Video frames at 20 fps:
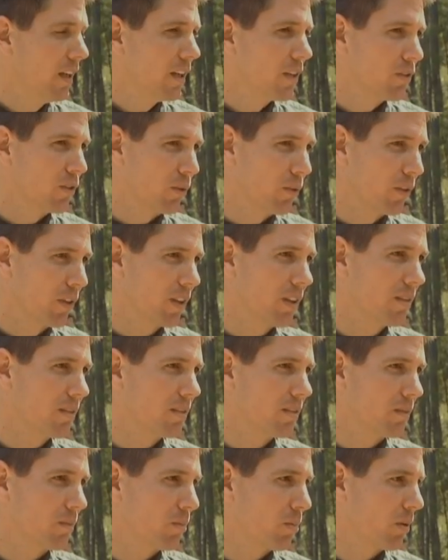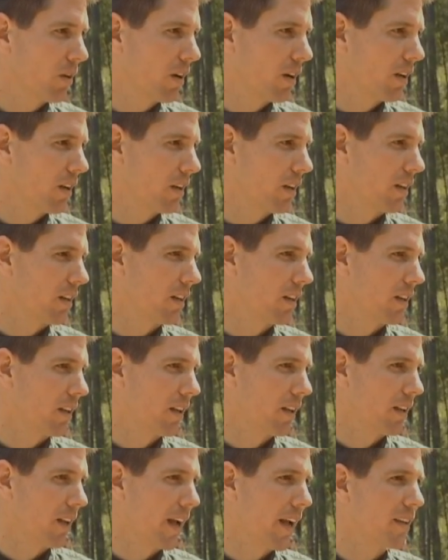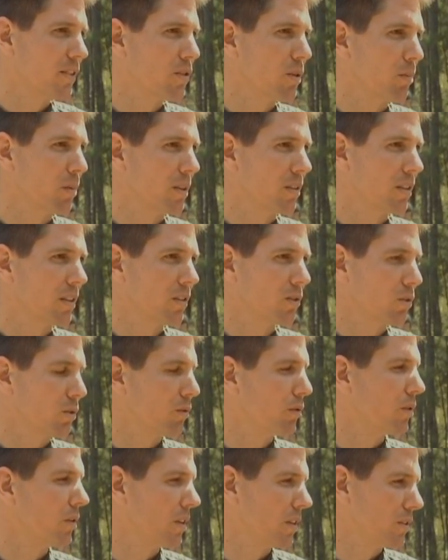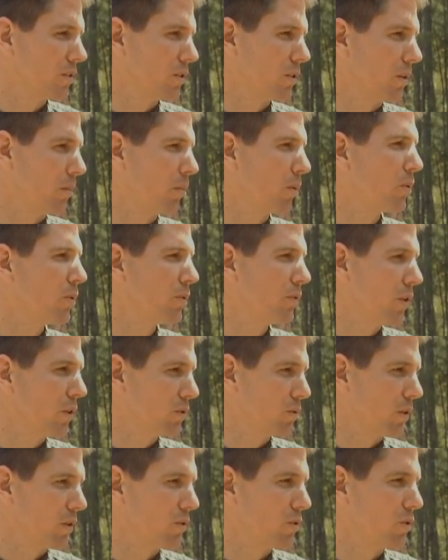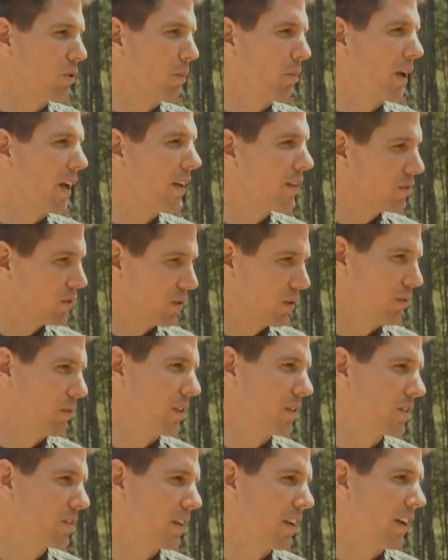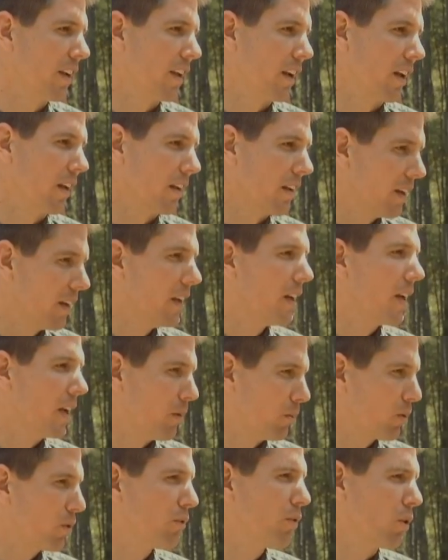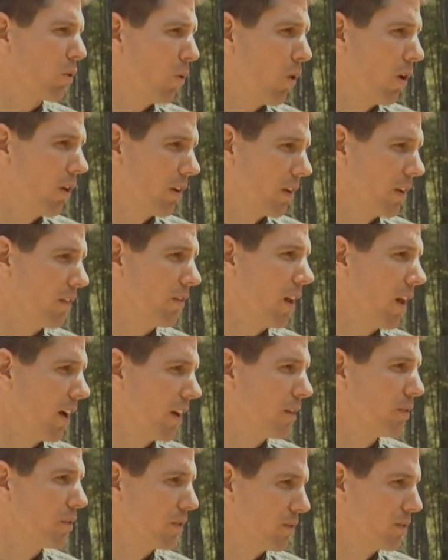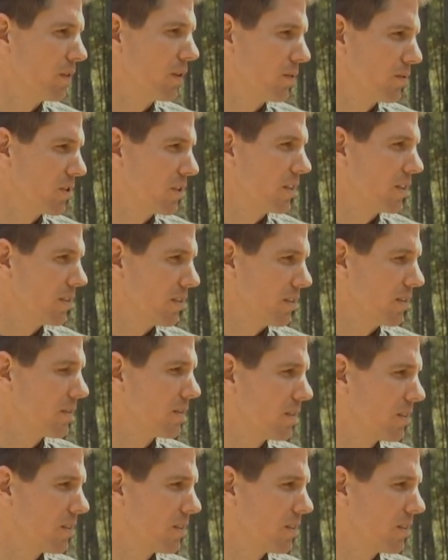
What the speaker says: So this product has the potential for us to improve those roads to a paved surface and improve the quality of life of citizens.